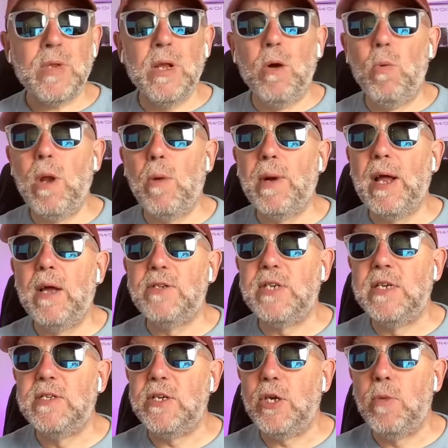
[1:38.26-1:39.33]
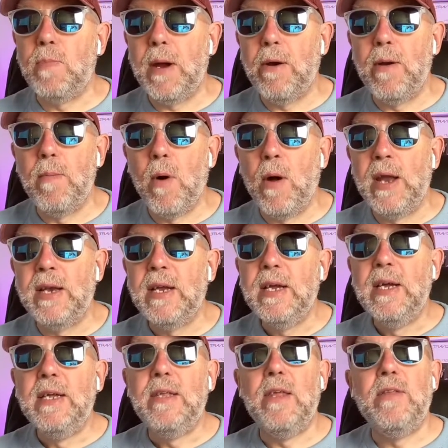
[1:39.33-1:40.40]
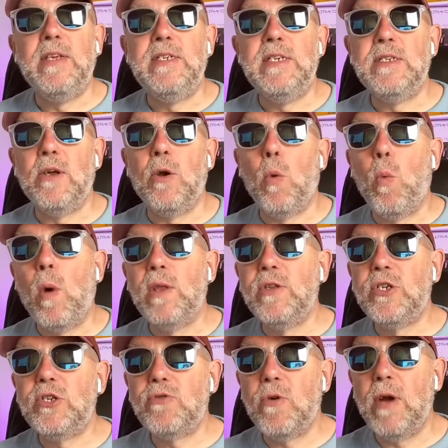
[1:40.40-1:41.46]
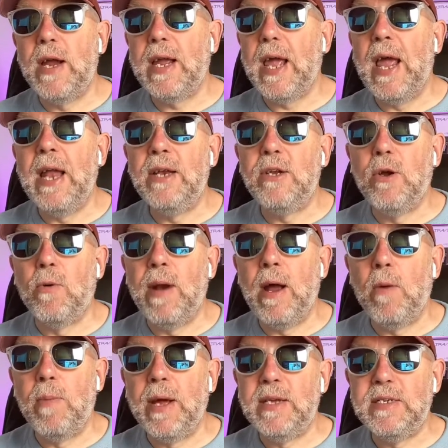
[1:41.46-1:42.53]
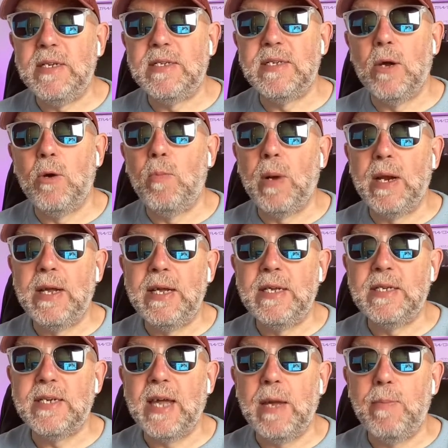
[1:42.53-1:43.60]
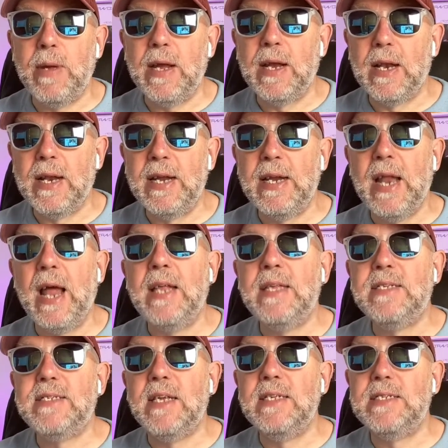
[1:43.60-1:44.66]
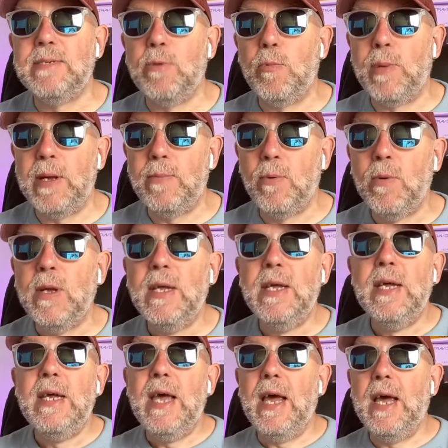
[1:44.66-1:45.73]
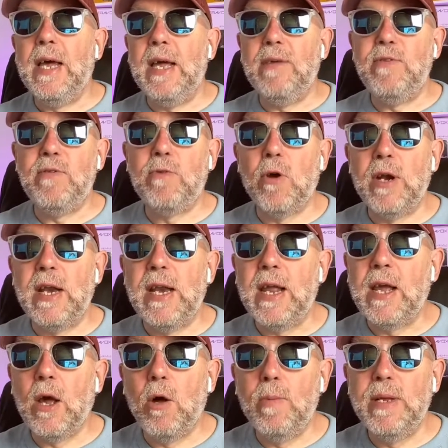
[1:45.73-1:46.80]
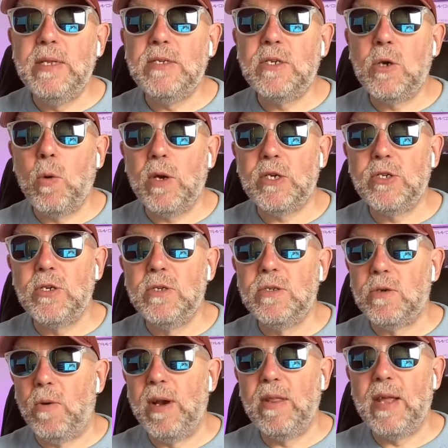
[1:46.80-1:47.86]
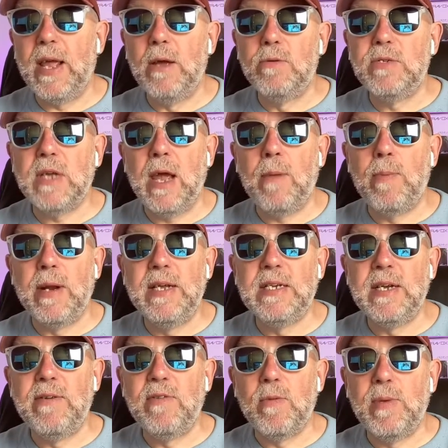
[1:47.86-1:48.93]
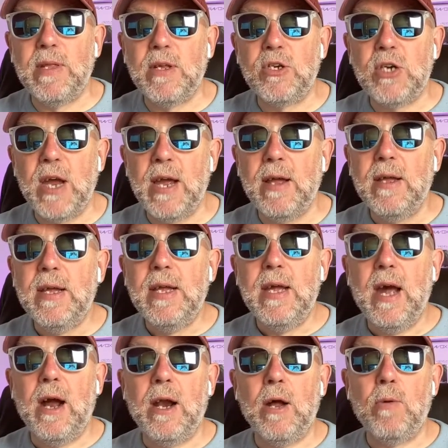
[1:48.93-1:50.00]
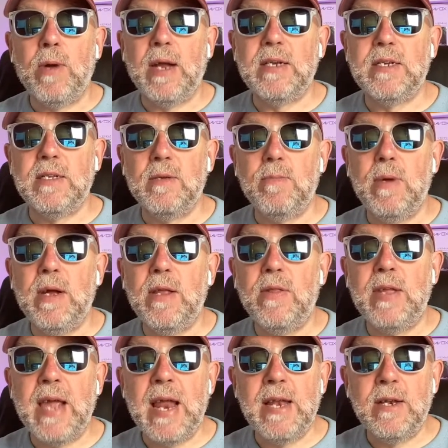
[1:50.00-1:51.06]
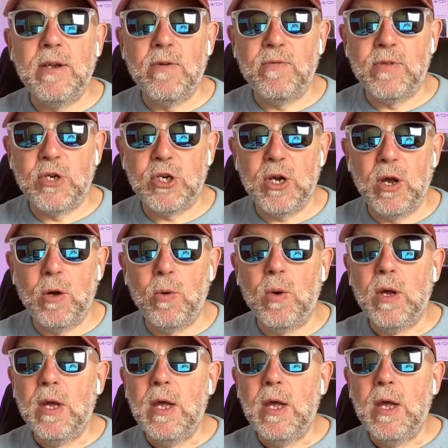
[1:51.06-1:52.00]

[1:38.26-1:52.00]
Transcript: All I would ask is that you bear in mind that this is on a one-strike and you're out basis, so please keep it clean and sensible, people. Uh, if you've got any comments, questions, or anything else, uh, please leave them in the chat, and I'll get to them at the end of the show.